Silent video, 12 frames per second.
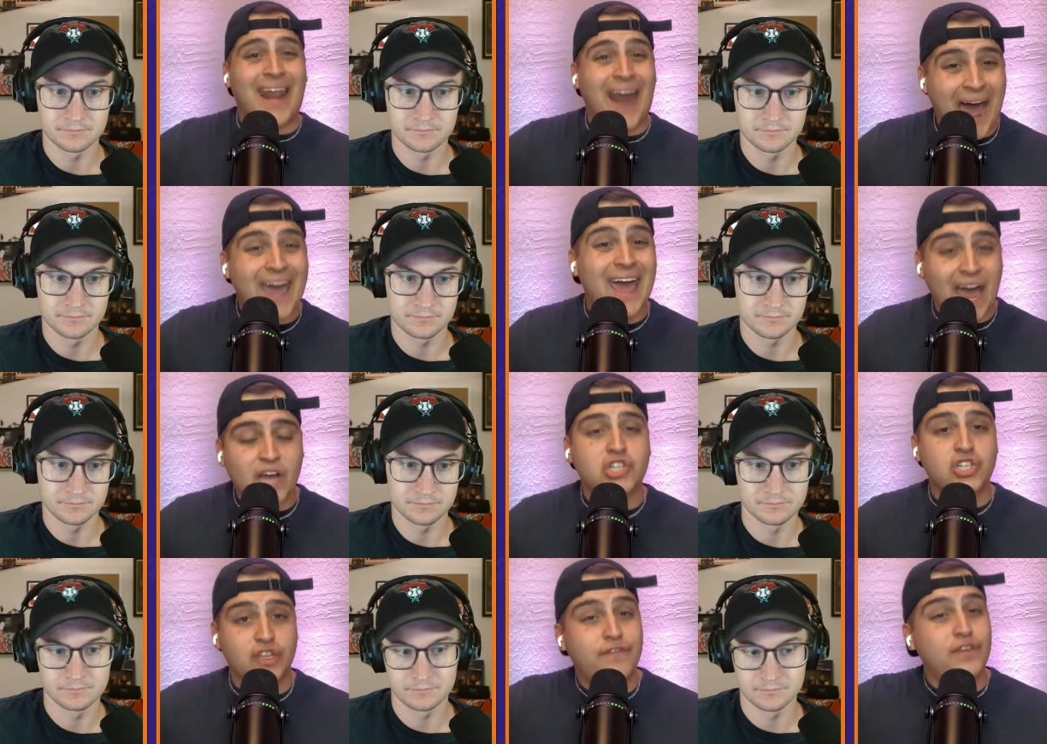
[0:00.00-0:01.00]
Speaker 1: that I
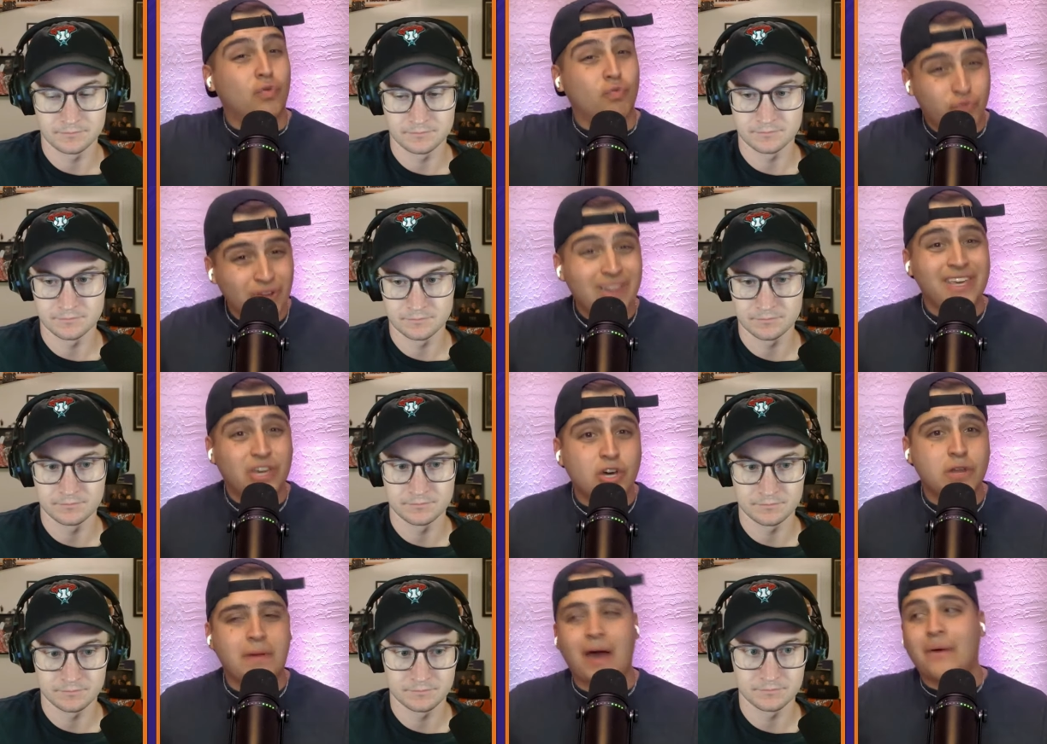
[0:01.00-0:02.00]
actually feel really
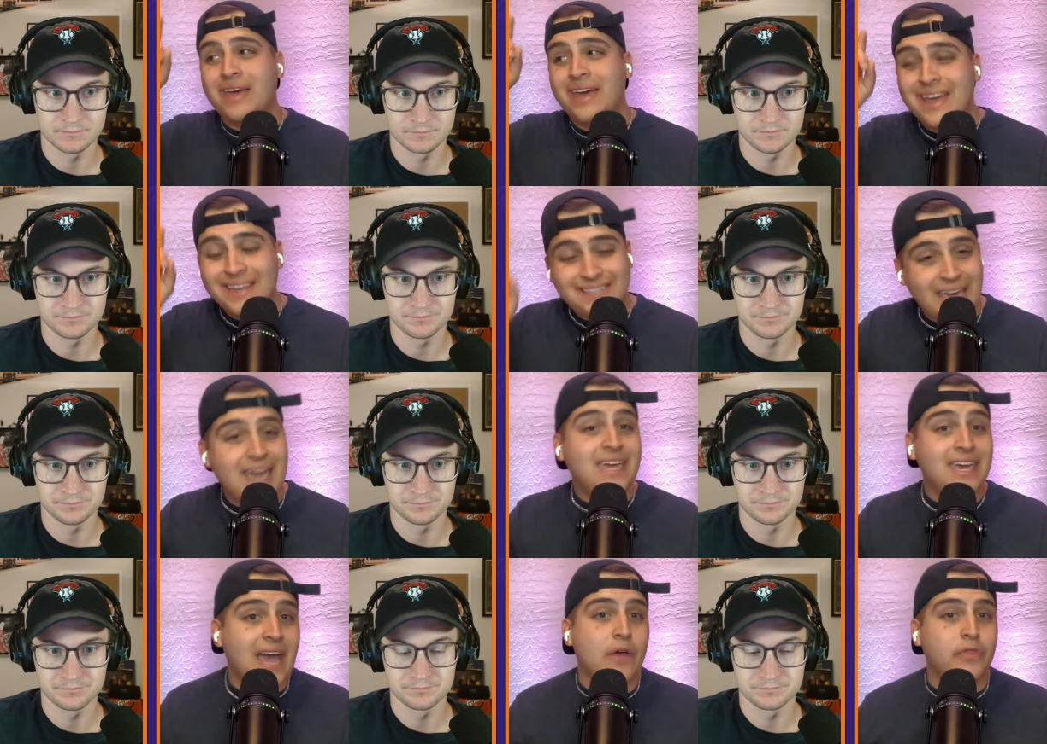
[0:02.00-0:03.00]
good about
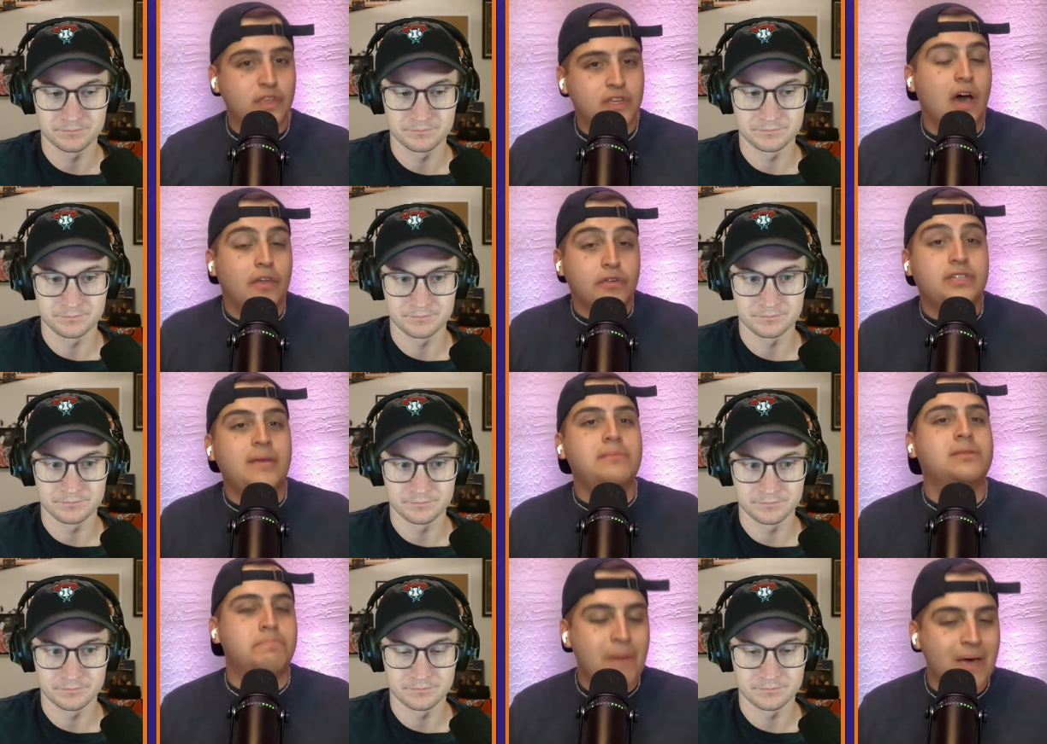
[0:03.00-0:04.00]
taking out the other
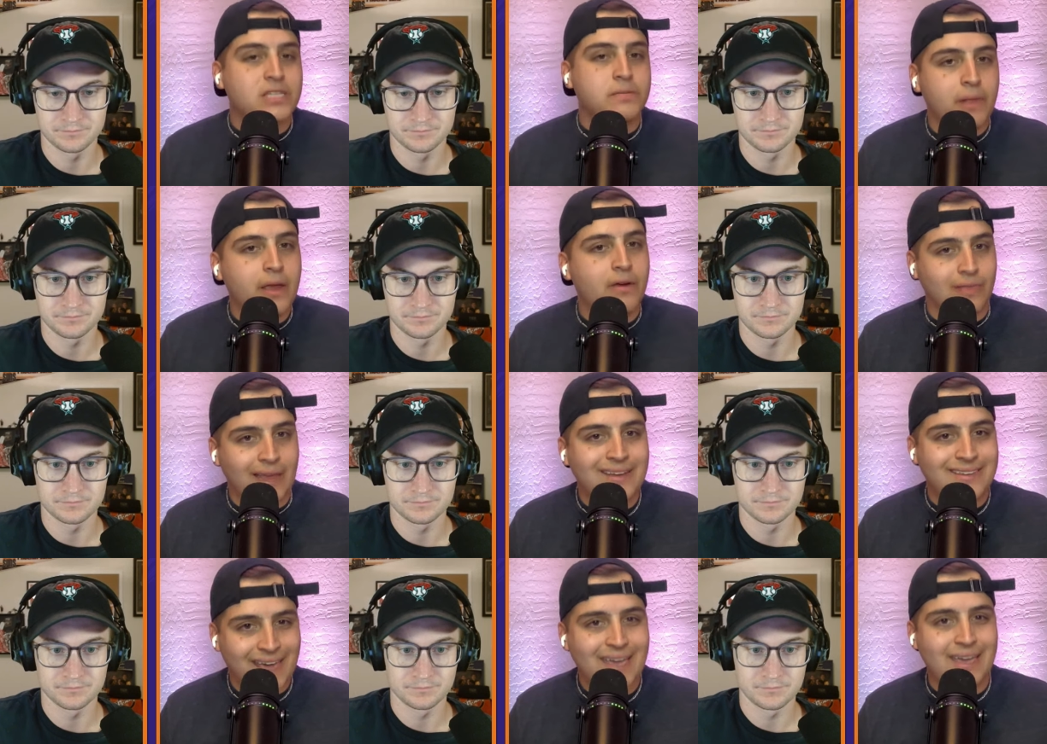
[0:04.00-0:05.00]
team's best player late
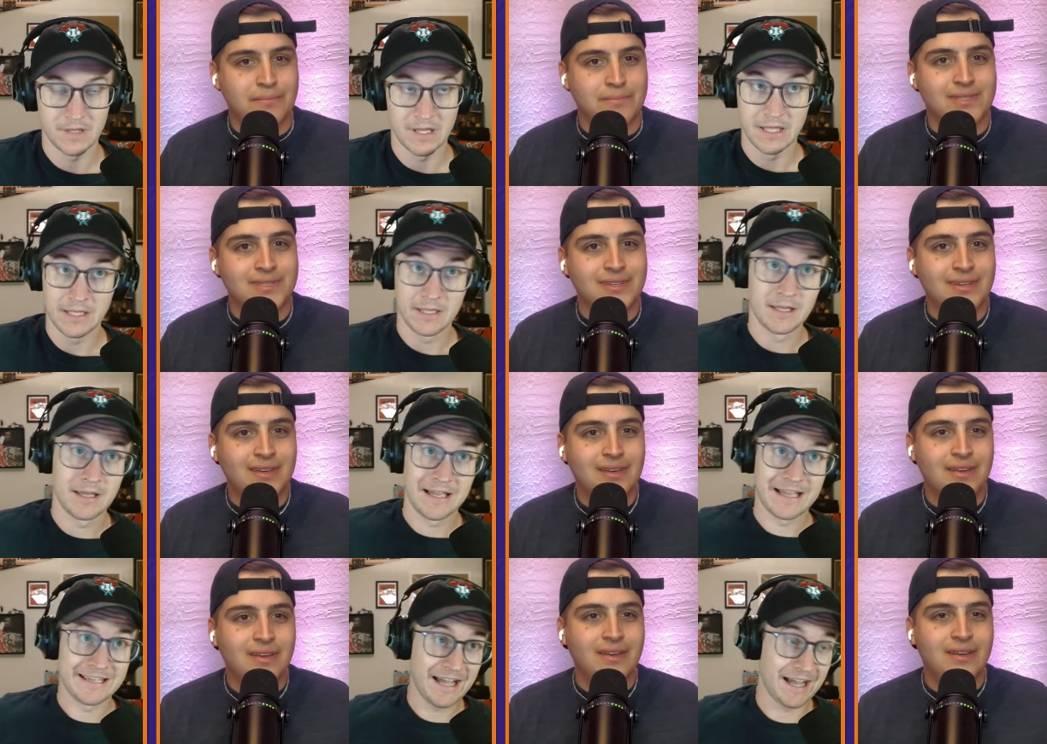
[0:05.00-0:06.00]
in games.
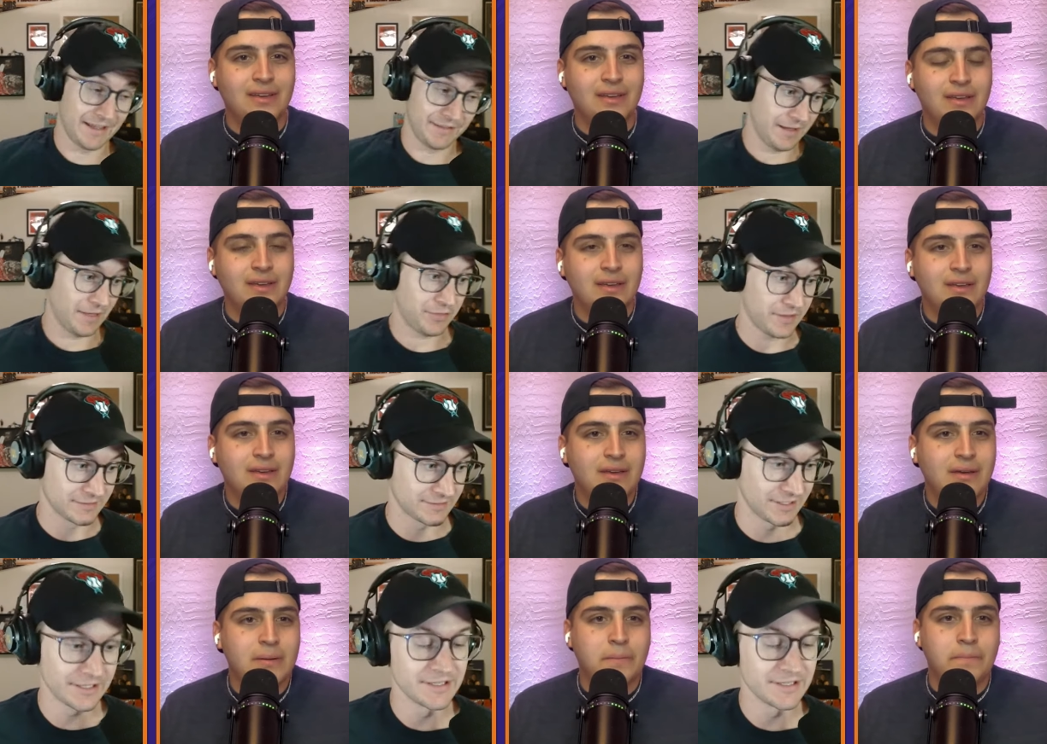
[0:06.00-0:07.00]
Speaker 2: Yeah, I, I think
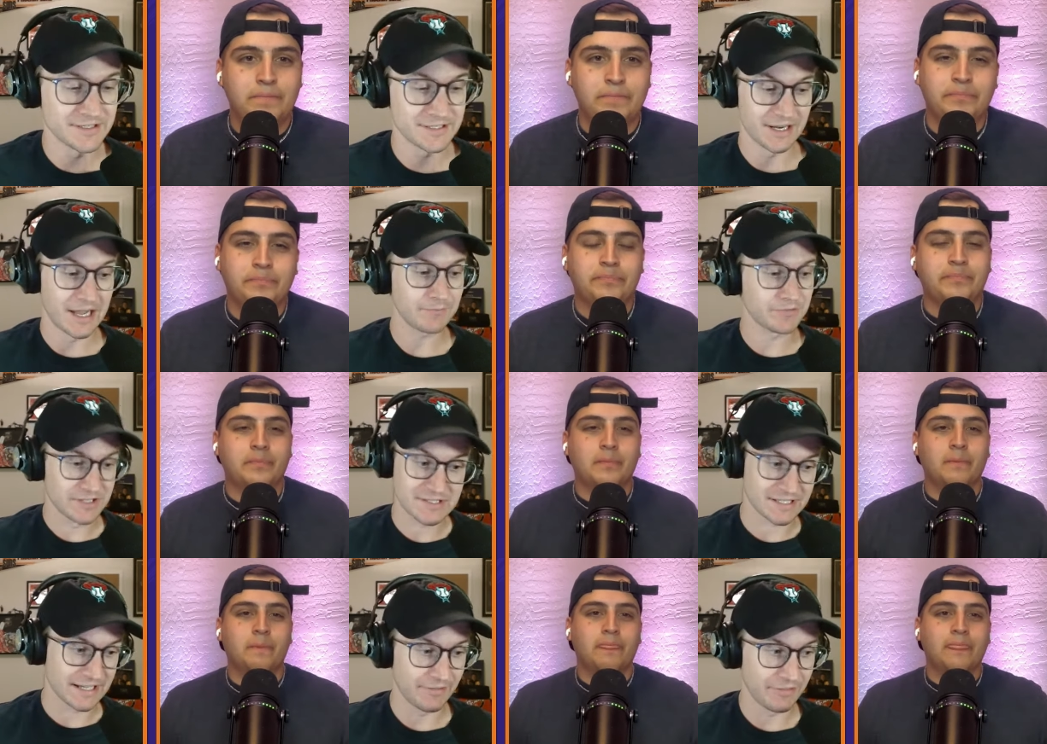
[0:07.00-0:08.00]
Dunn is an obvious
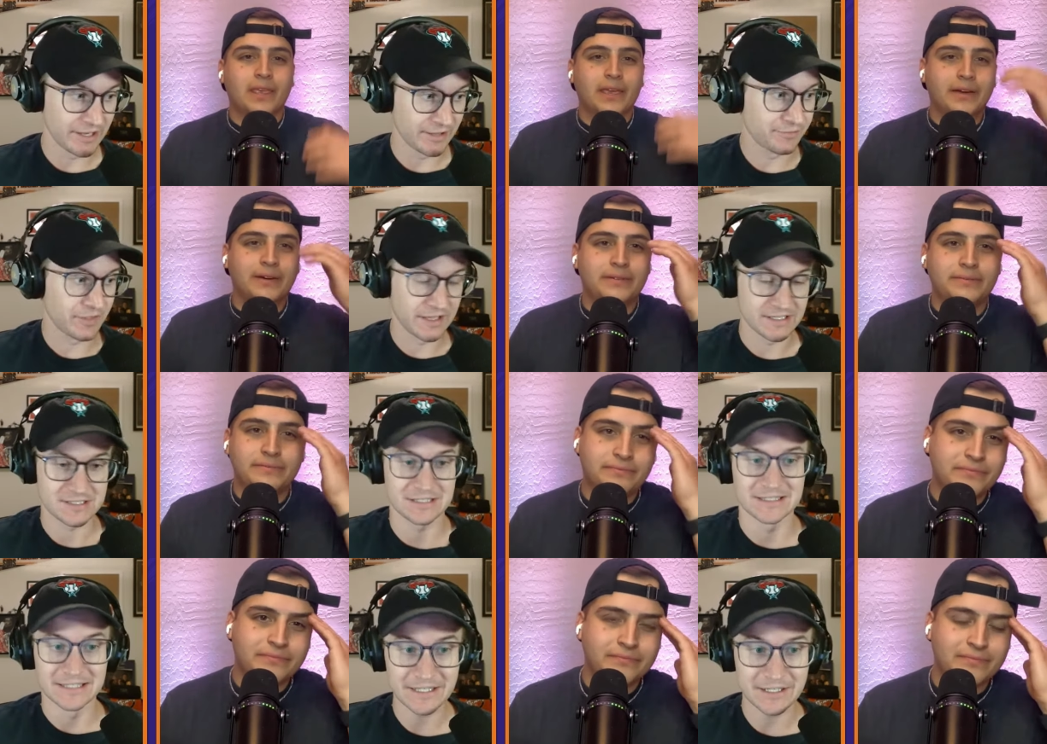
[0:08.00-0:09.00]
guy that if things
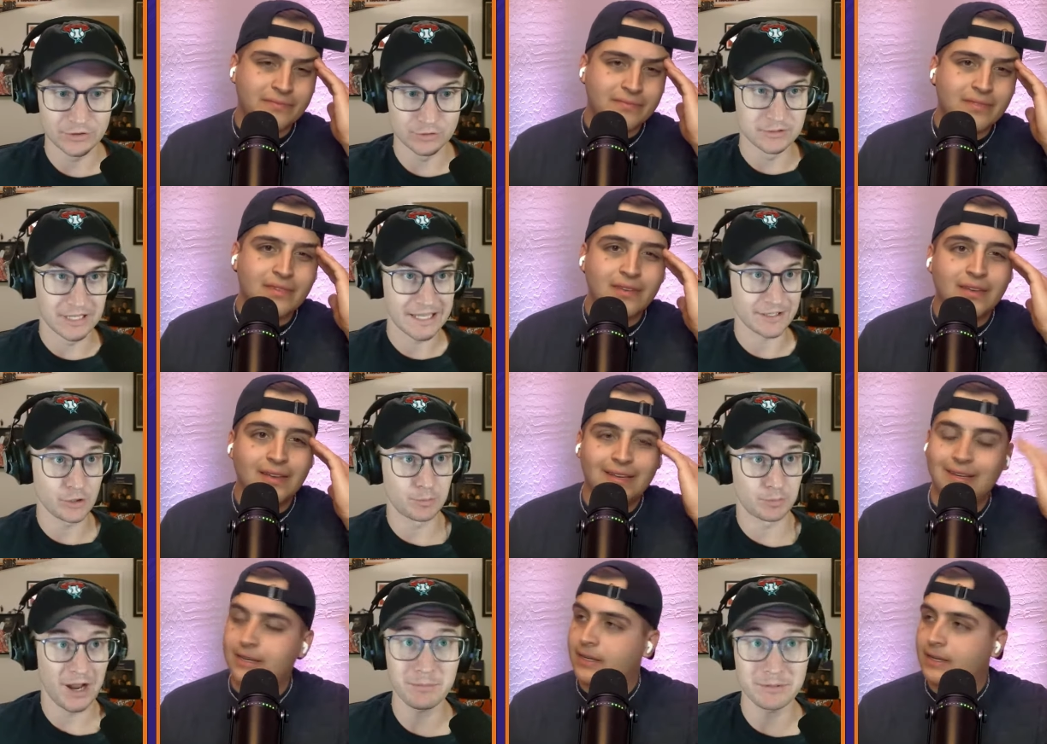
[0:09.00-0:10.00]
click, you'd like, you'd
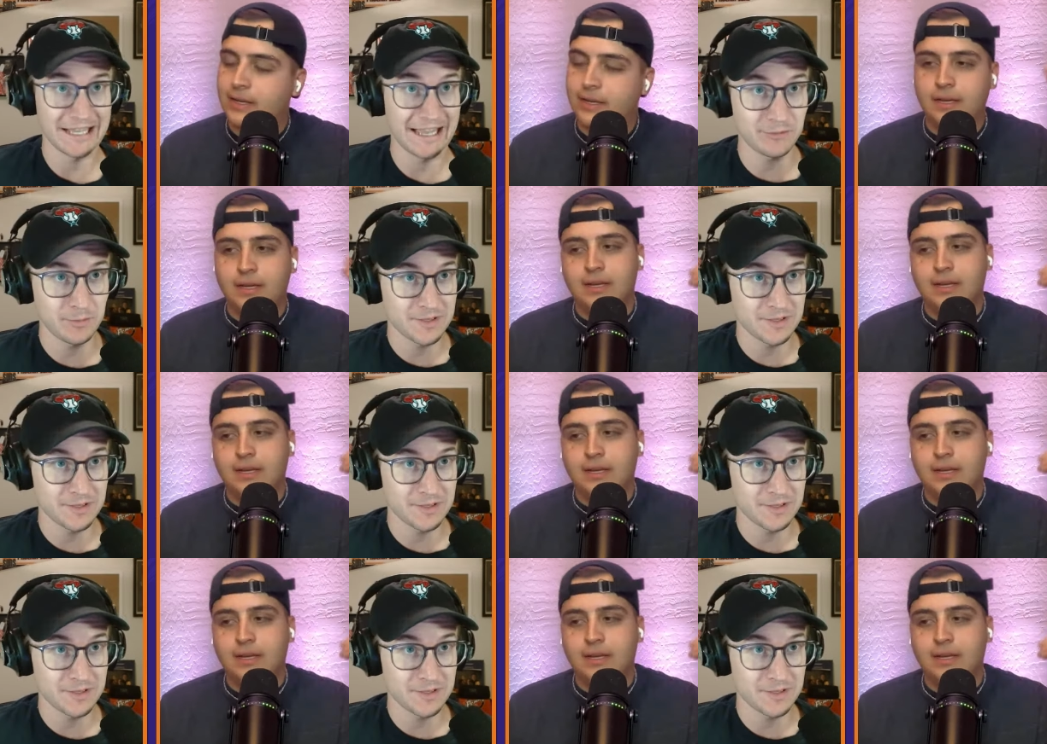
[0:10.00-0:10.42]
probably have